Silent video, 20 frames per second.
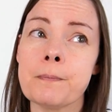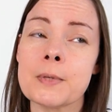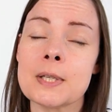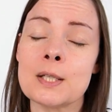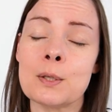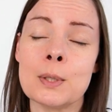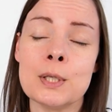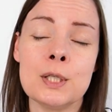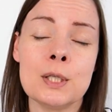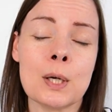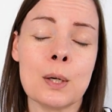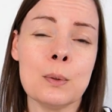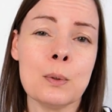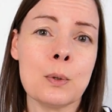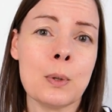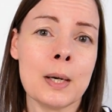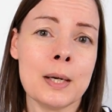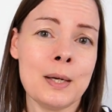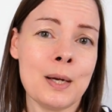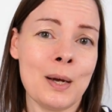So I don't
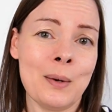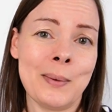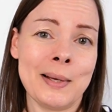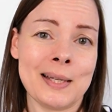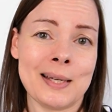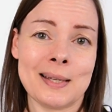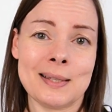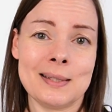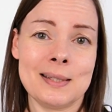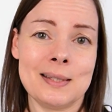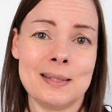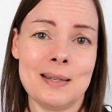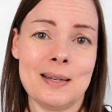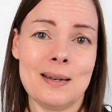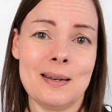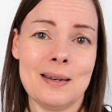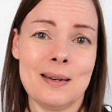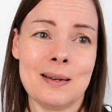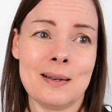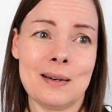quite know when that's
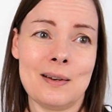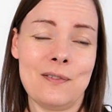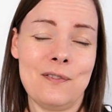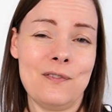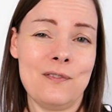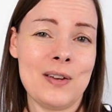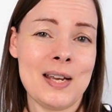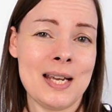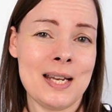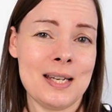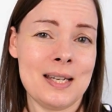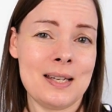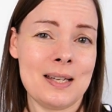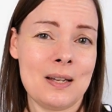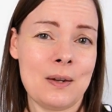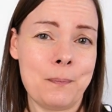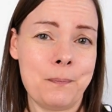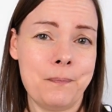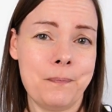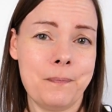going to
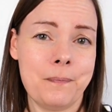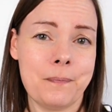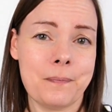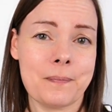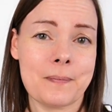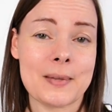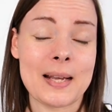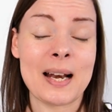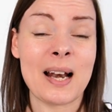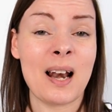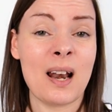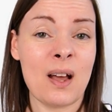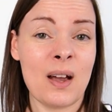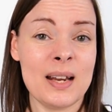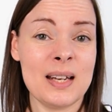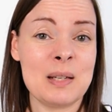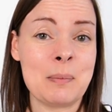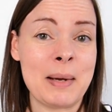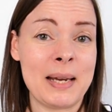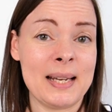fit. I'd
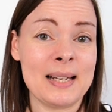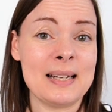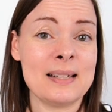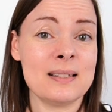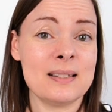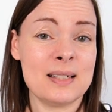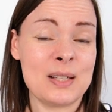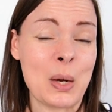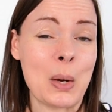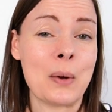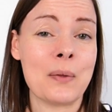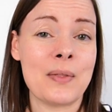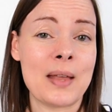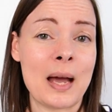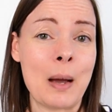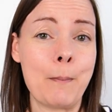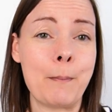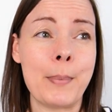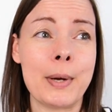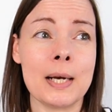like to make a start on
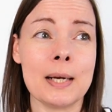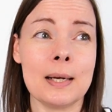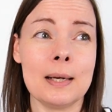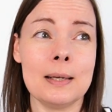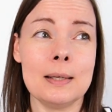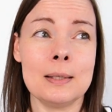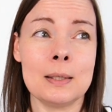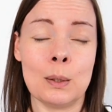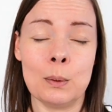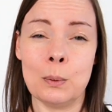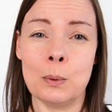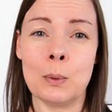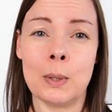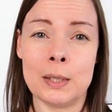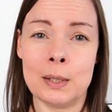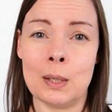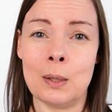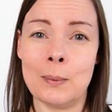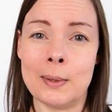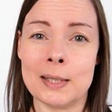that, but I don't
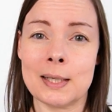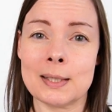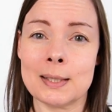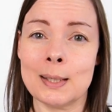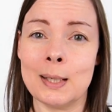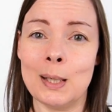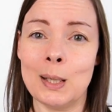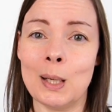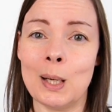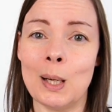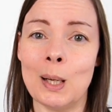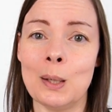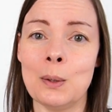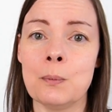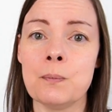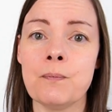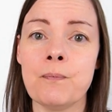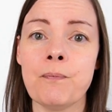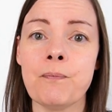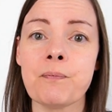quite know where that's going to
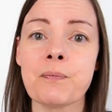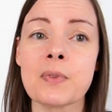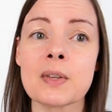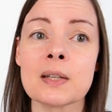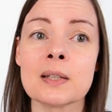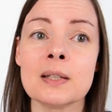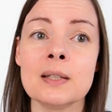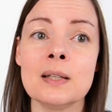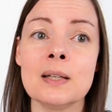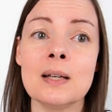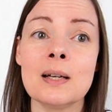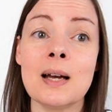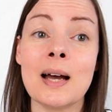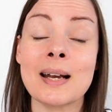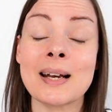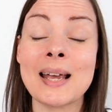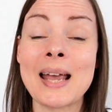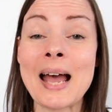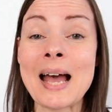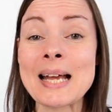go.
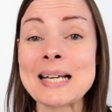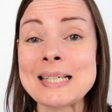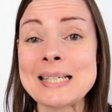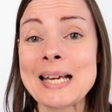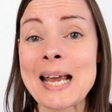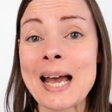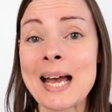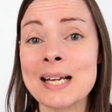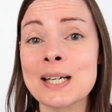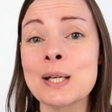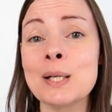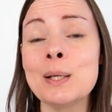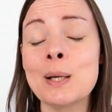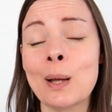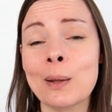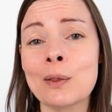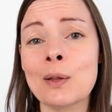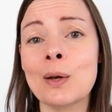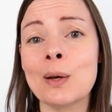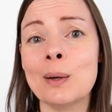And I actually had
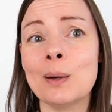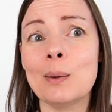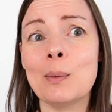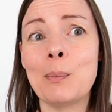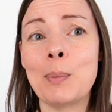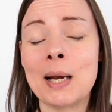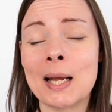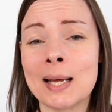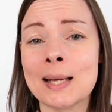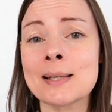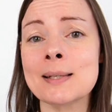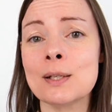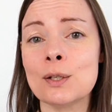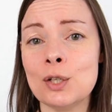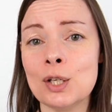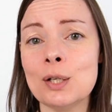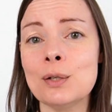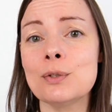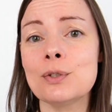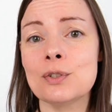another planned
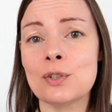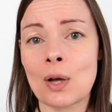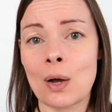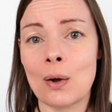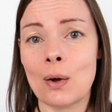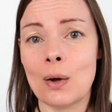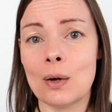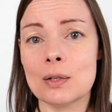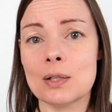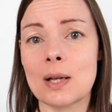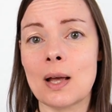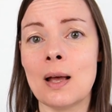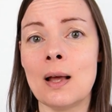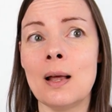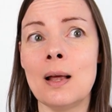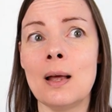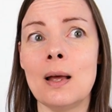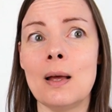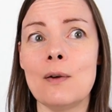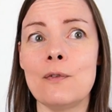new start,
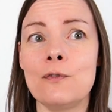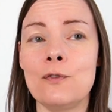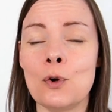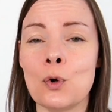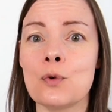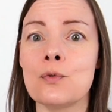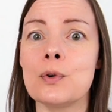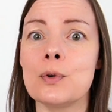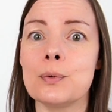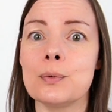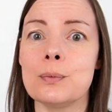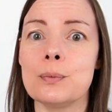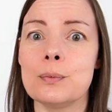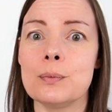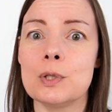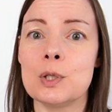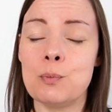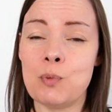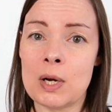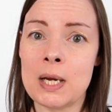a floral
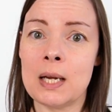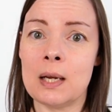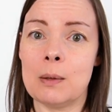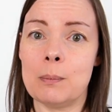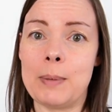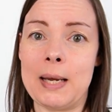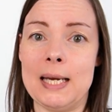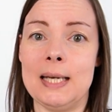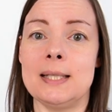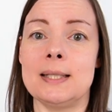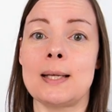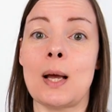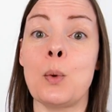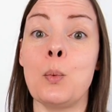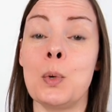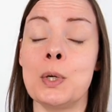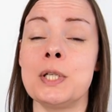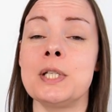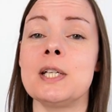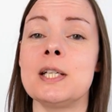spring piece that I
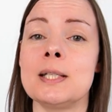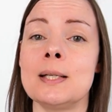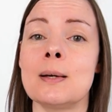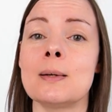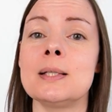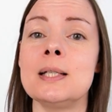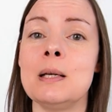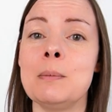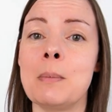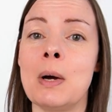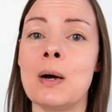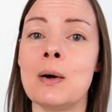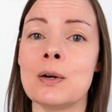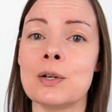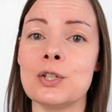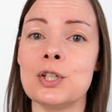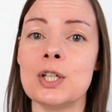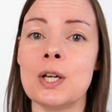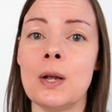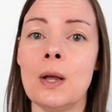wanted to start in
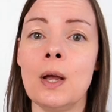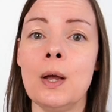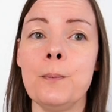March